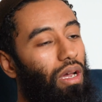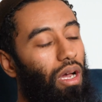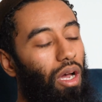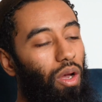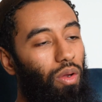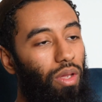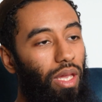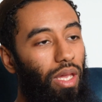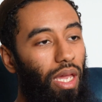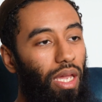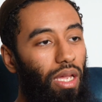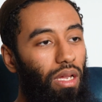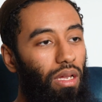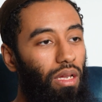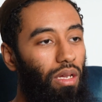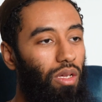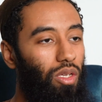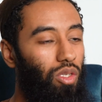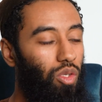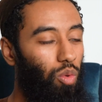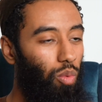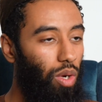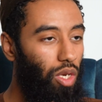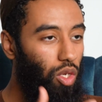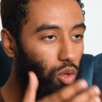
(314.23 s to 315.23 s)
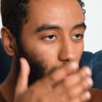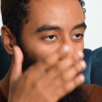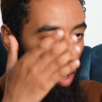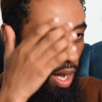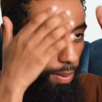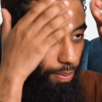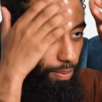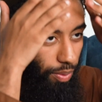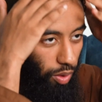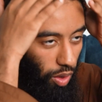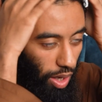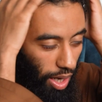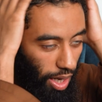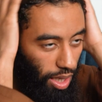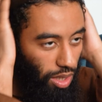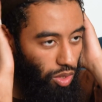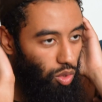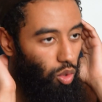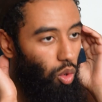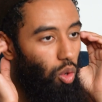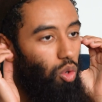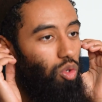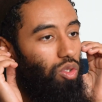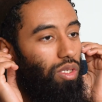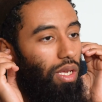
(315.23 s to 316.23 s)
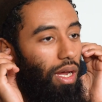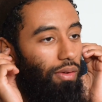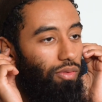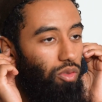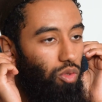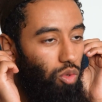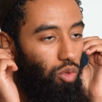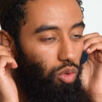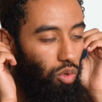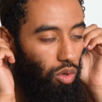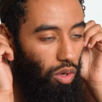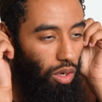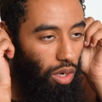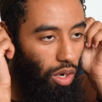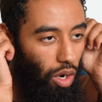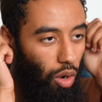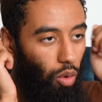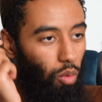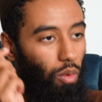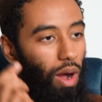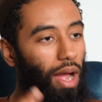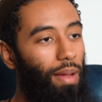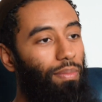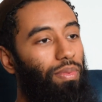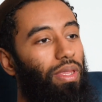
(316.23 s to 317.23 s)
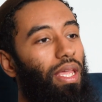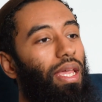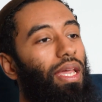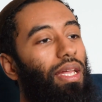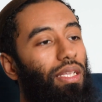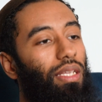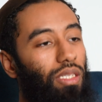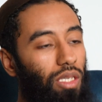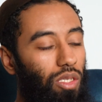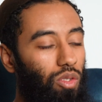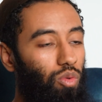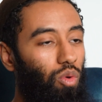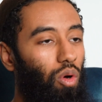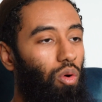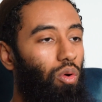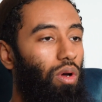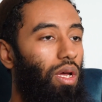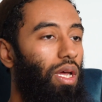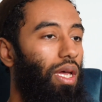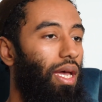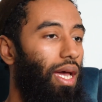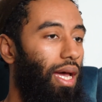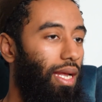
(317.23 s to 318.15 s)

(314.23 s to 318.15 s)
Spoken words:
Okay? So when you wipe your head, you also have to wipe the ears as well.